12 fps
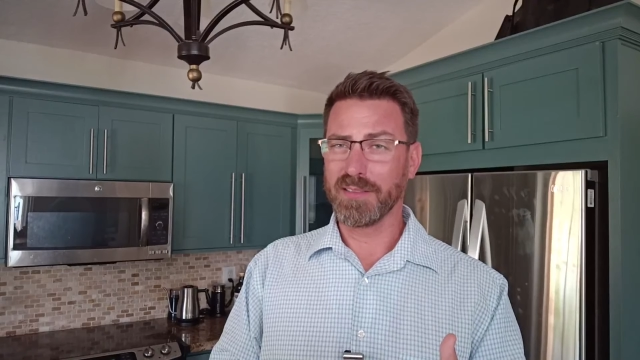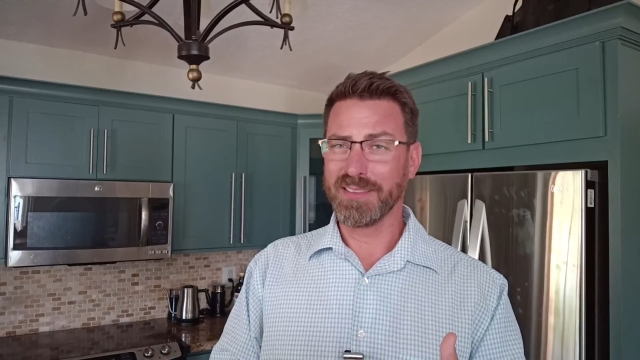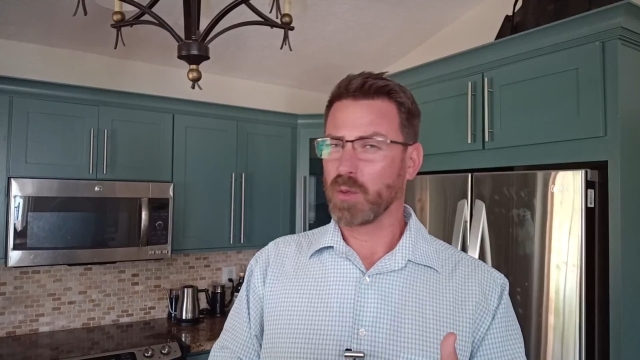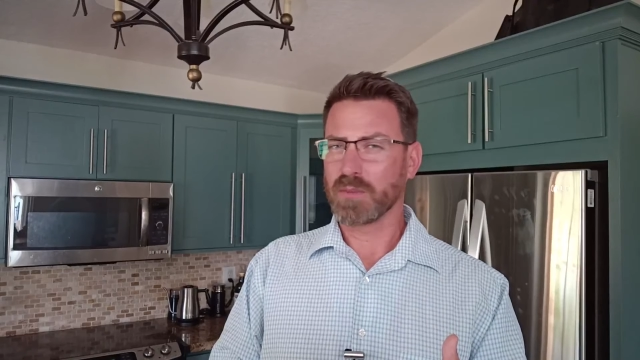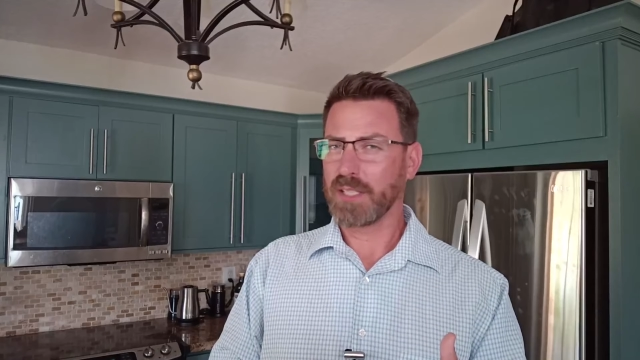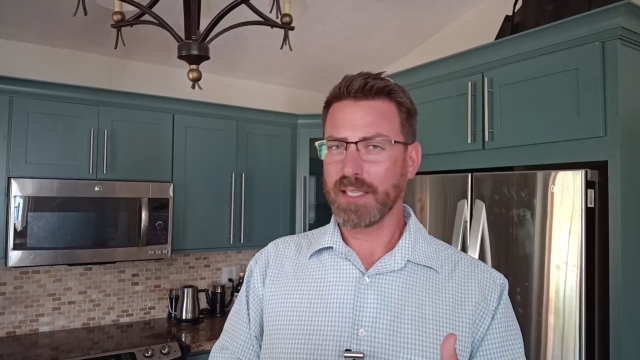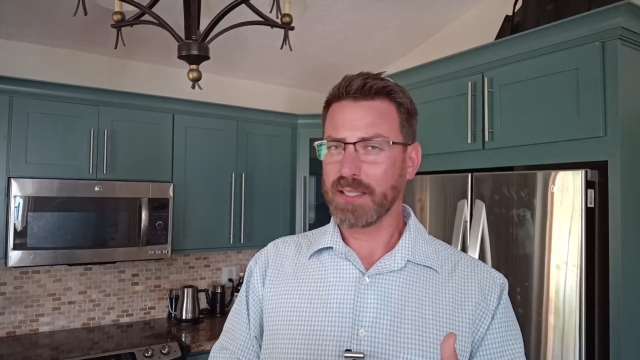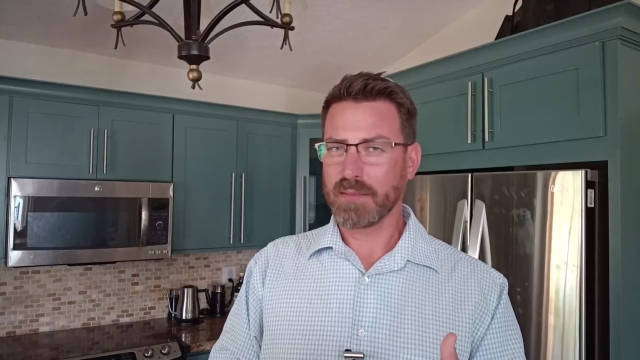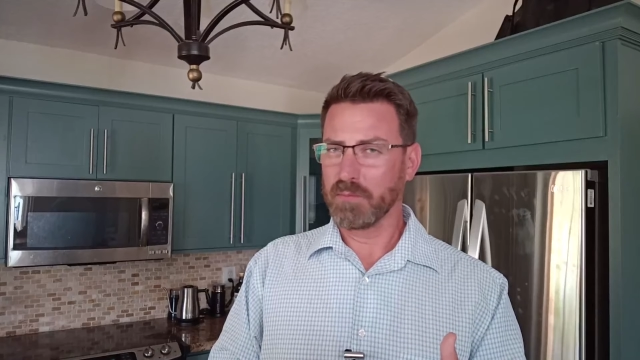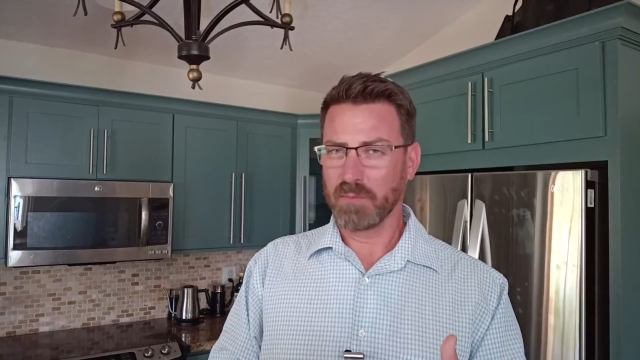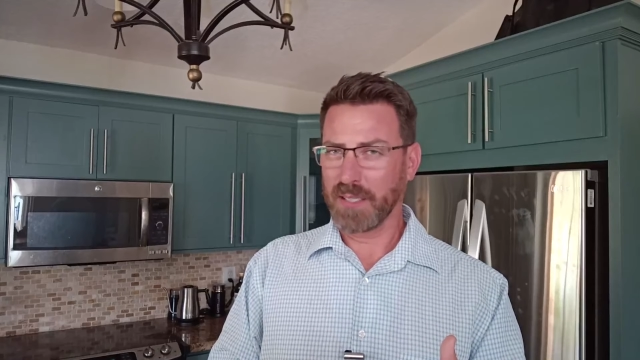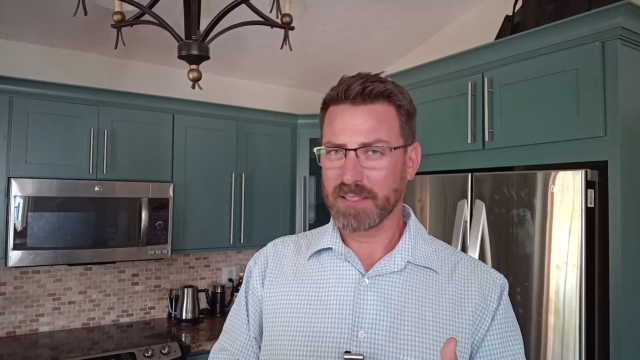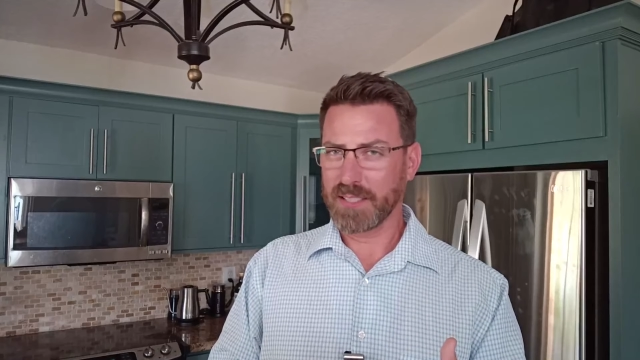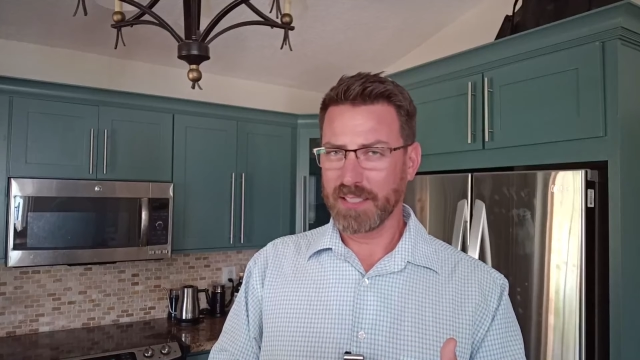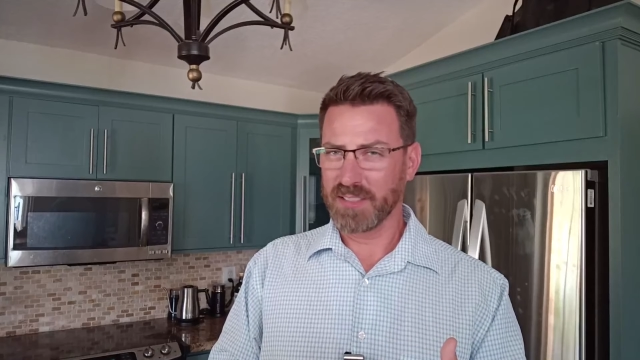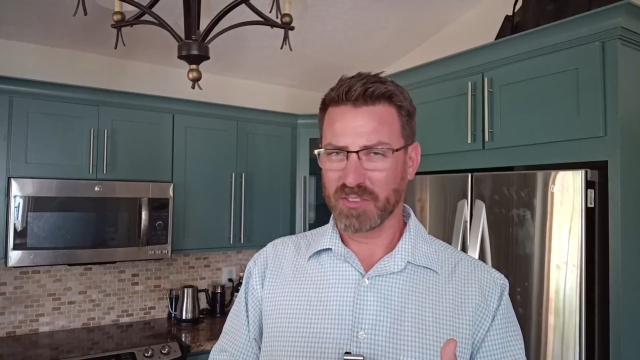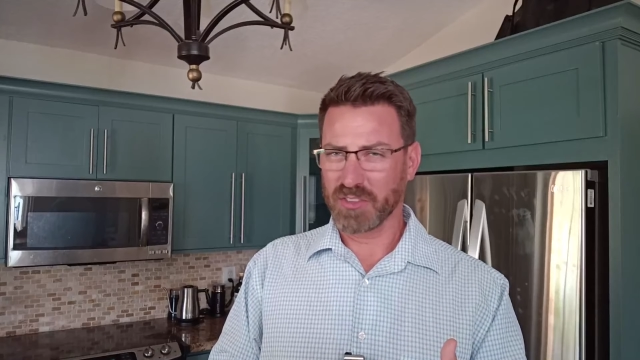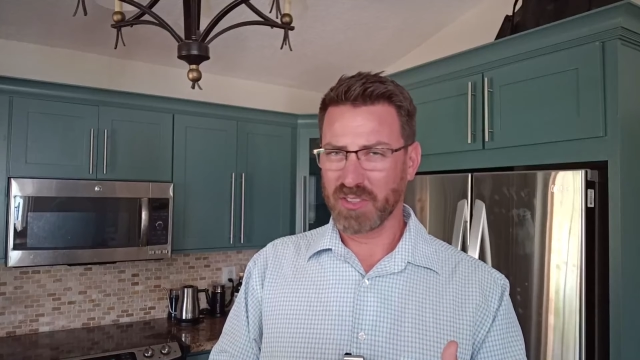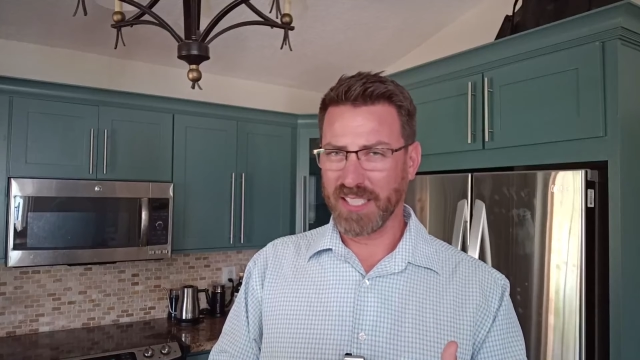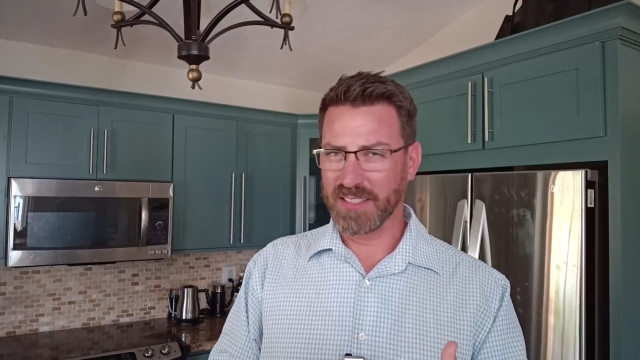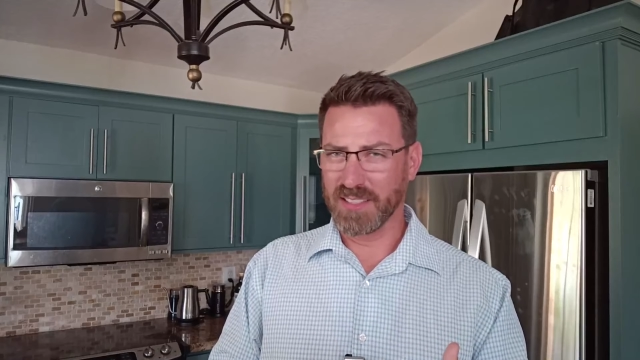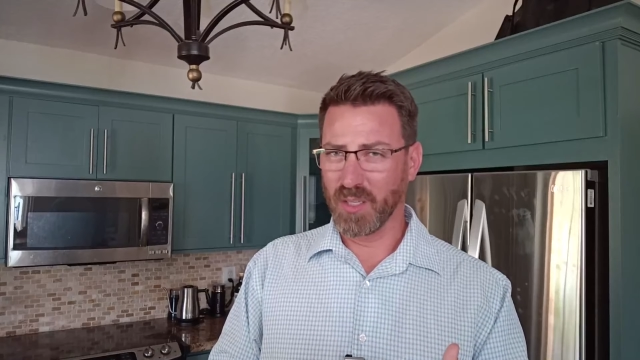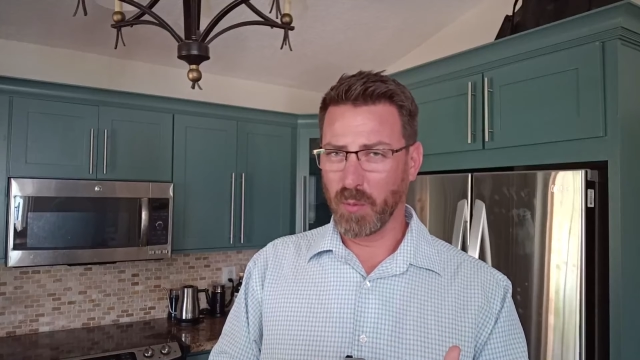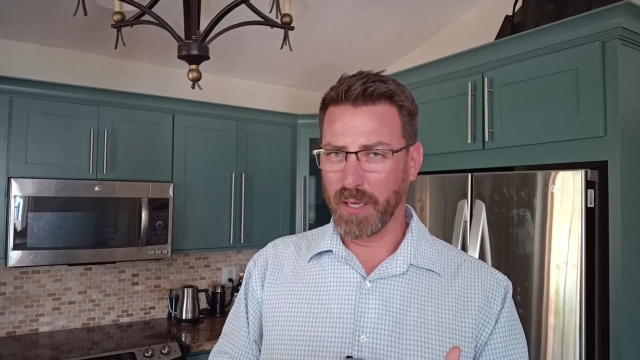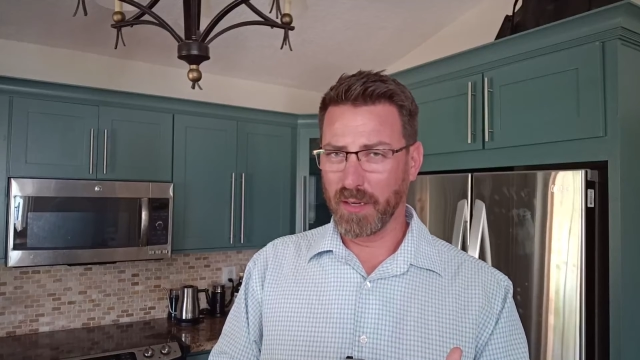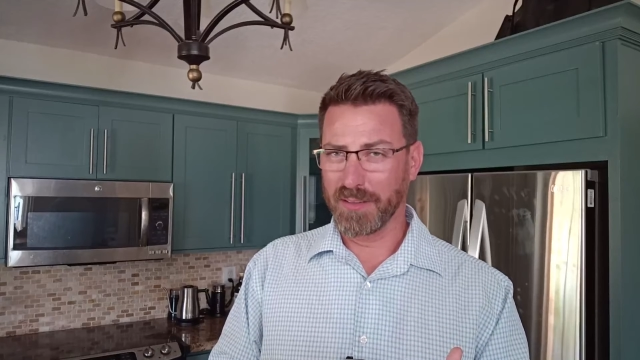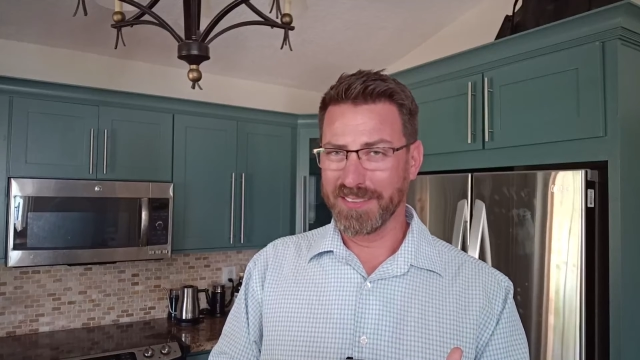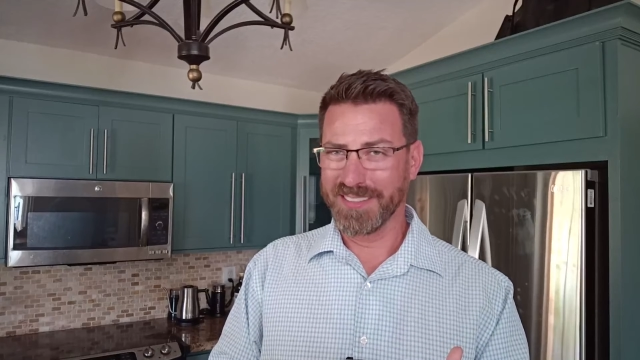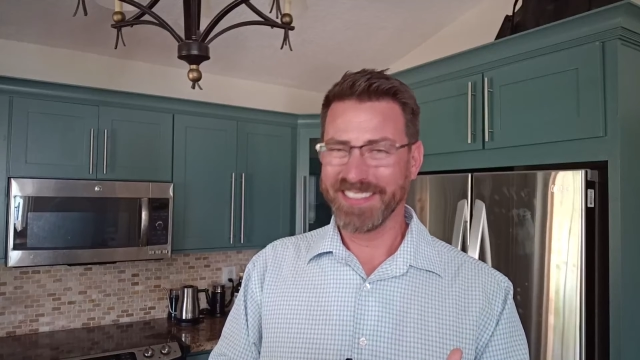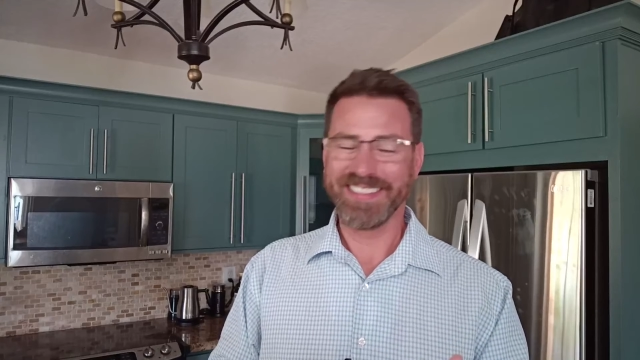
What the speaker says: Don't take my signs for sleds in the winter.